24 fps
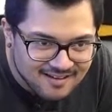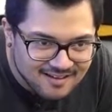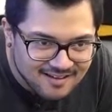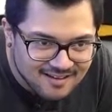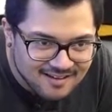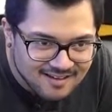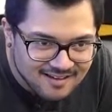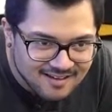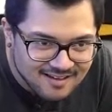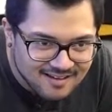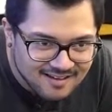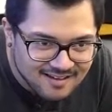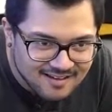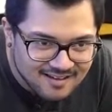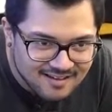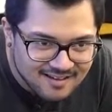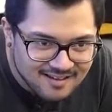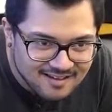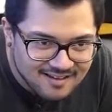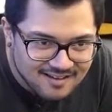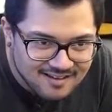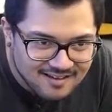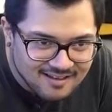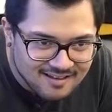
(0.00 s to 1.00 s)

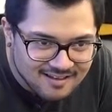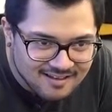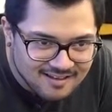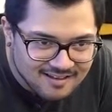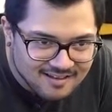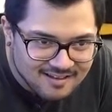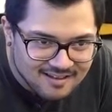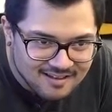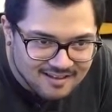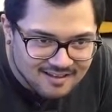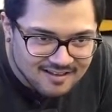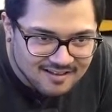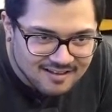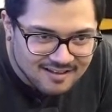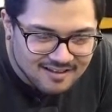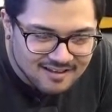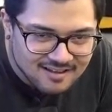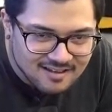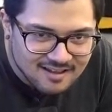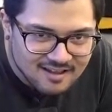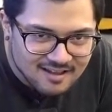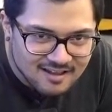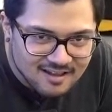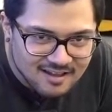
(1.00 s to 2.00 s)

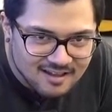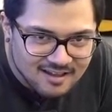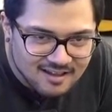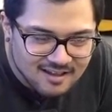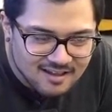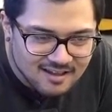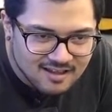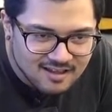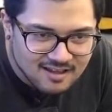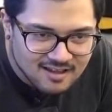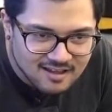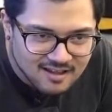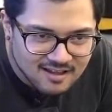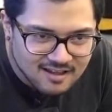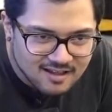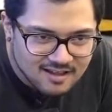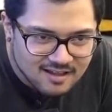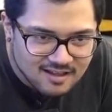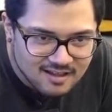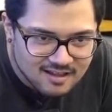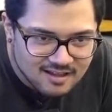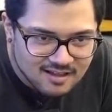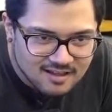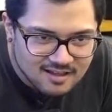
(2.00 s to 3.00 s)

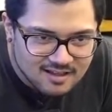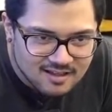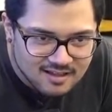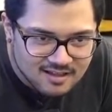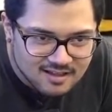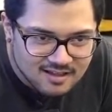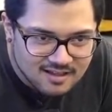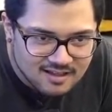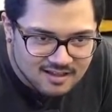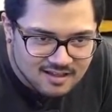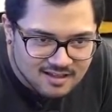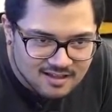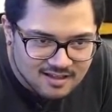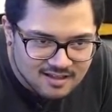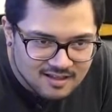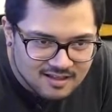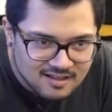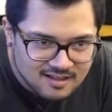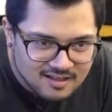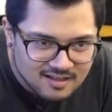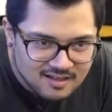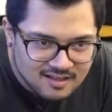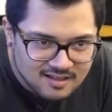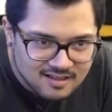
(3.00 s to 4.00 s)

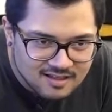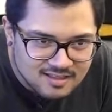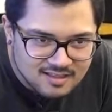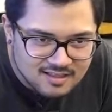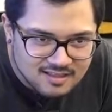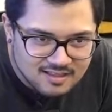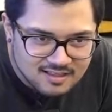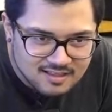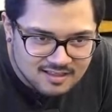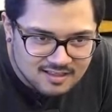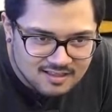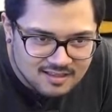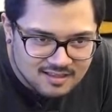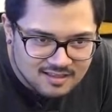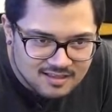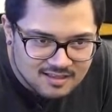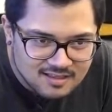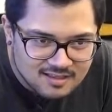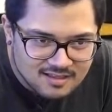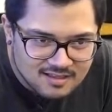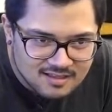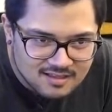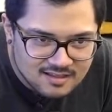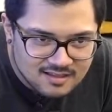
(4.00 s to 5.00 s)

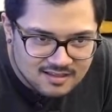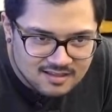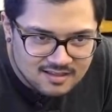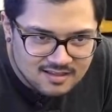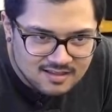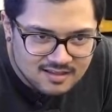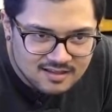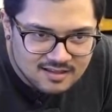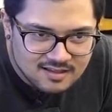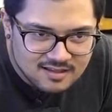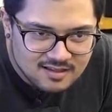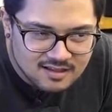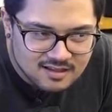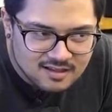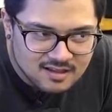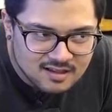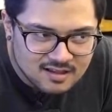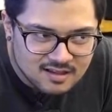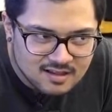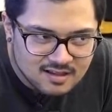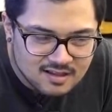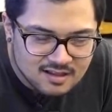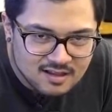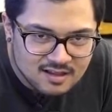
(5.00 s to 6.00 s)

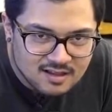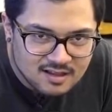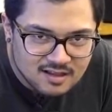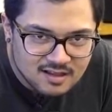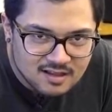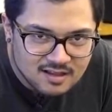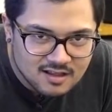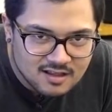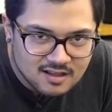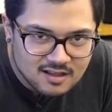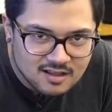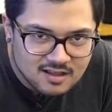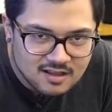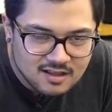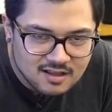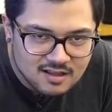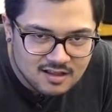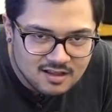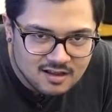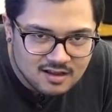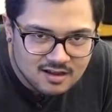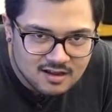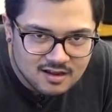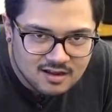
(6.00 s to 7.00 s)

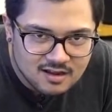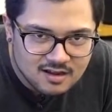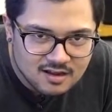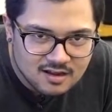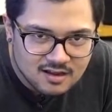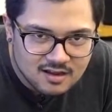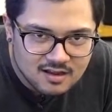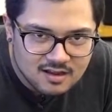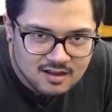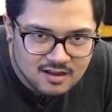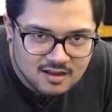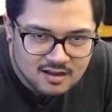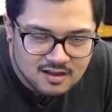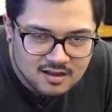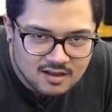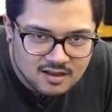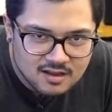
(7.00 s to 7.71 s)
(no one is talking)